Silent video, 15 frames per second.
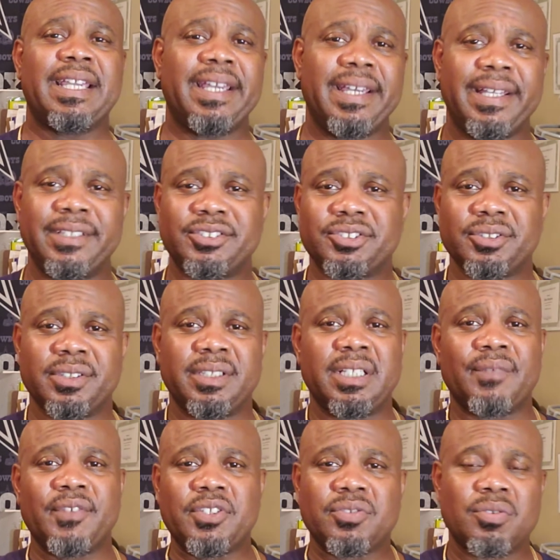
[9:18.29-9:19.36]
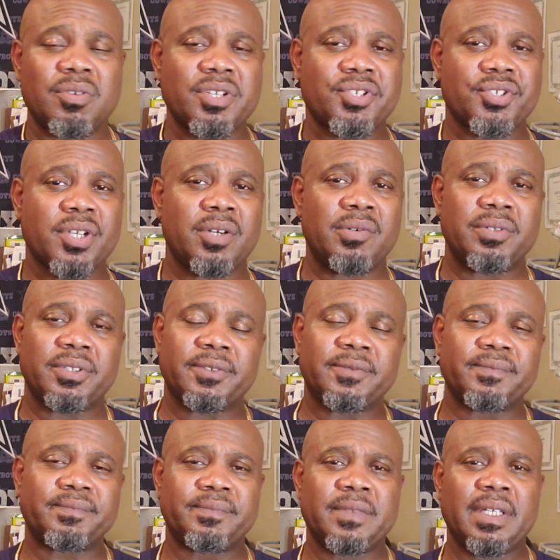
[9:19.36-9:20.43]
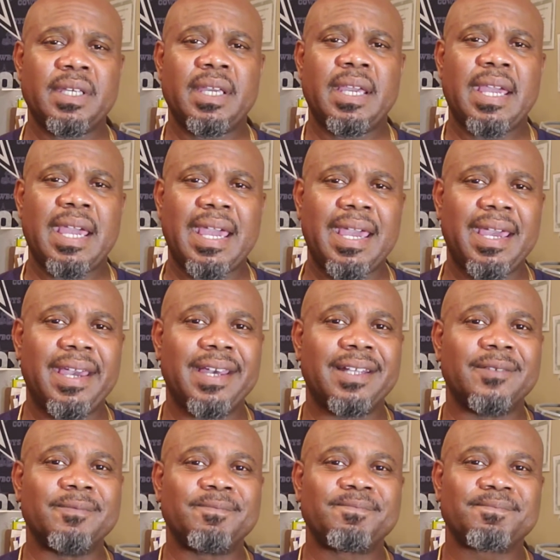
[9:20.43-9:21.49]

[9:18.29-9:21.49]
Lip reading: and sure enough, he tore his shoulder. And